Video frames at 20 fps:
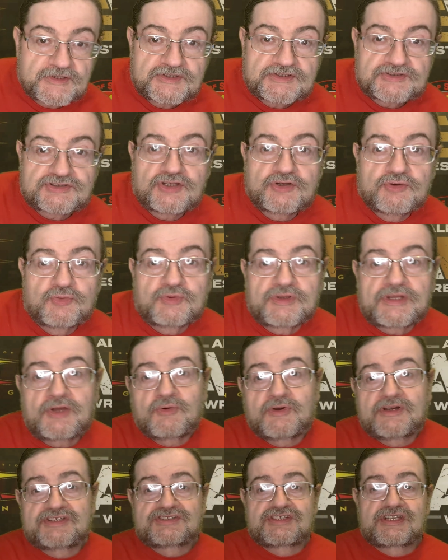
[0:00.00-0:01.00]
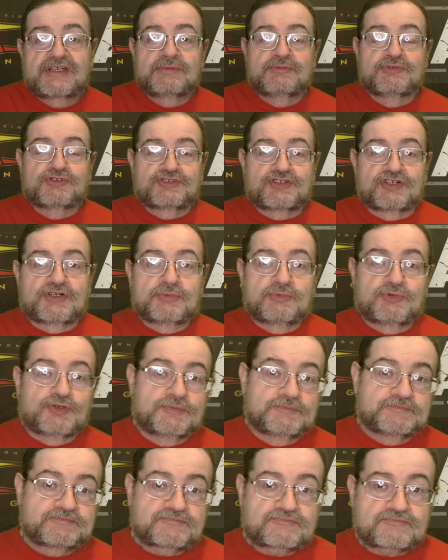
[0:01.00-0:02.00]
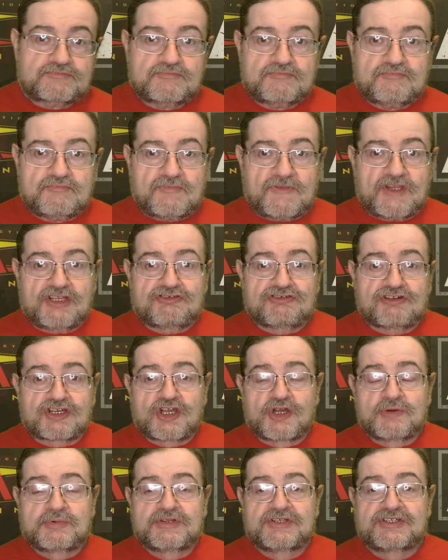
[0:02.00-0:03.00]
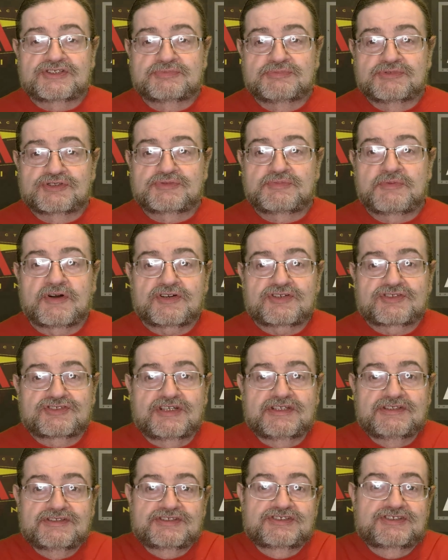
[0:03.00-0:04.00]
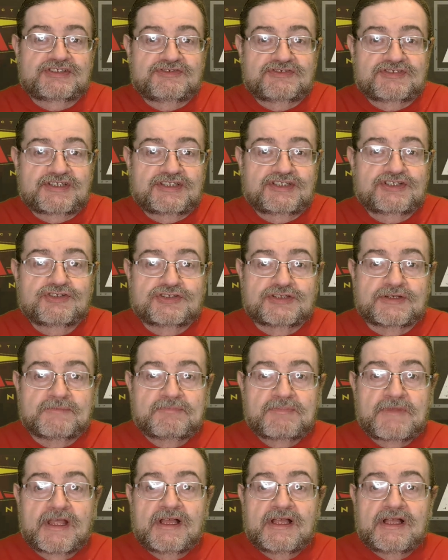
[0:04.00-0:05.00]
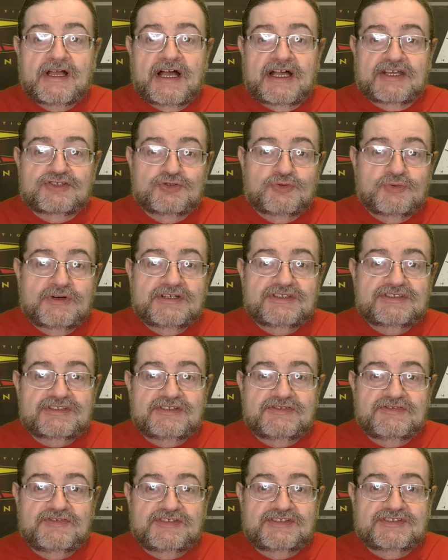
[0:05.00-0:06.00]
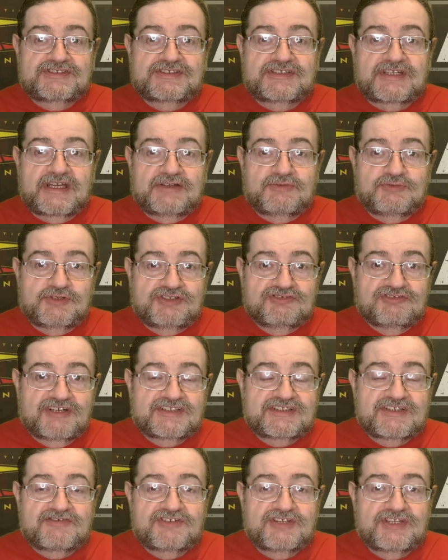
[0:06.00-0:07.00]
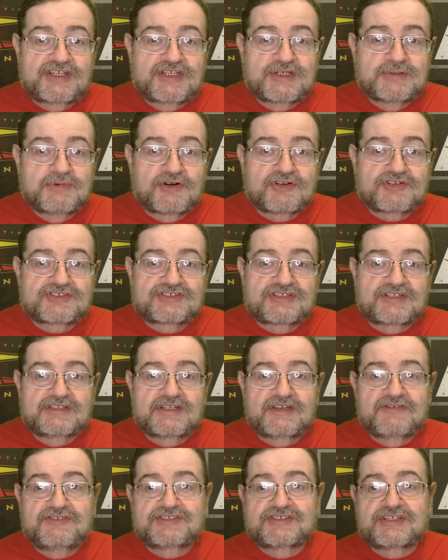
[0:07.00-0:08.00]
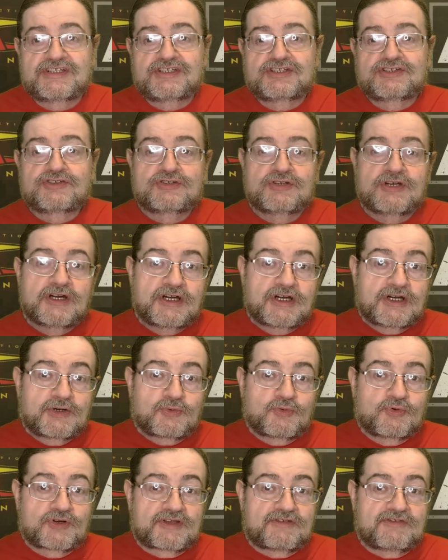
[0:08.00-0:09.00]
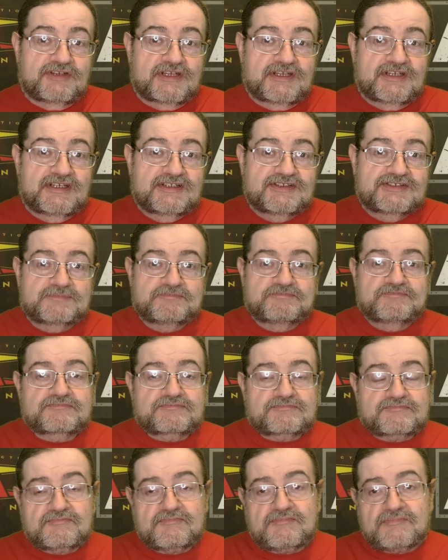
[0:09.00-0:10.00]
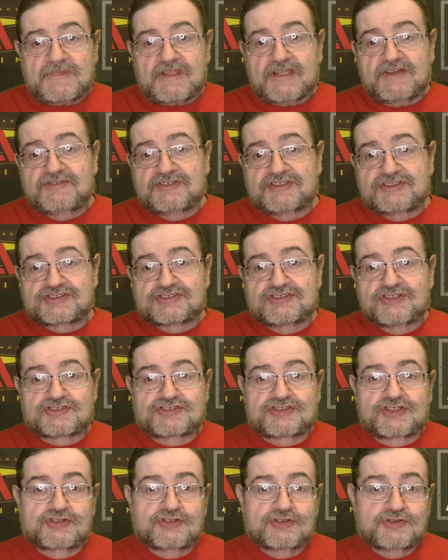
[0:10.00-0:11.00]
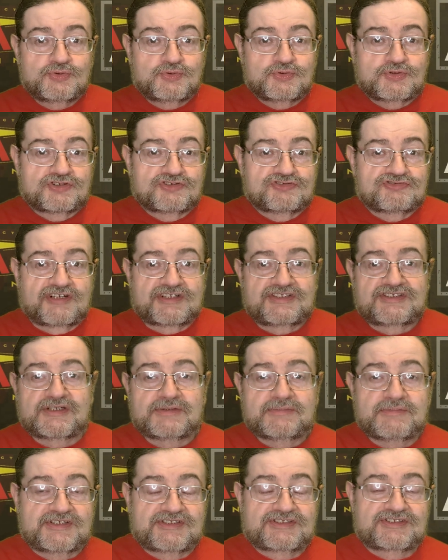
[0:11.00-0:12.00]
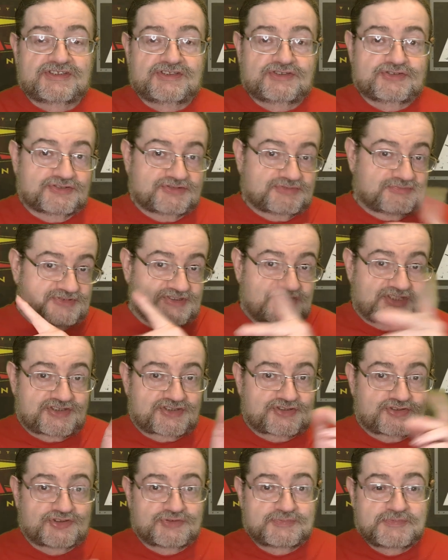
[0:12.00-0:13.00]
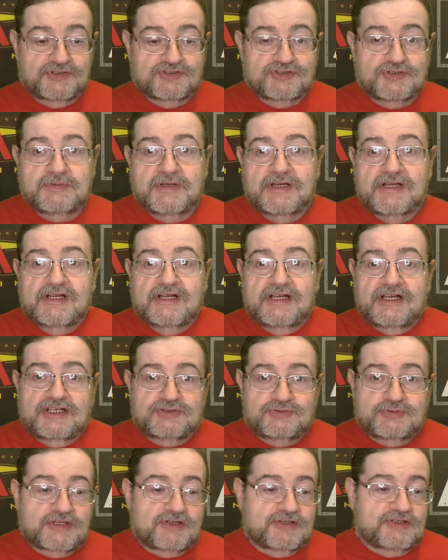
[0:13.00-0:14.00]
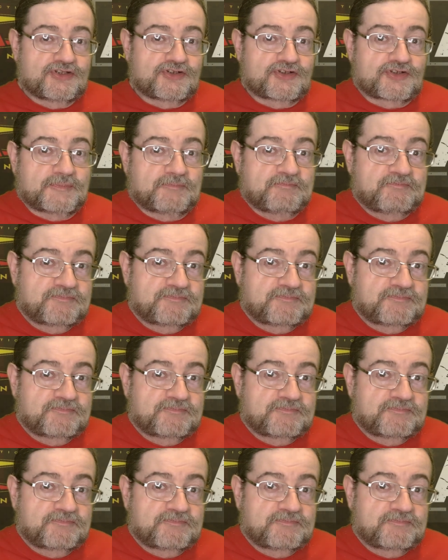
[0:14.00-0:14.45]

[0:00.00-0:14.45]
So without wasting any more time, we'll crack open this month's box and see if it's any good. As always, if it's we rate everything in the box and if it's any good, we'll give it a hit. If it's not so good, we'll rate it a miss and you'll see the scores build up as we're going along.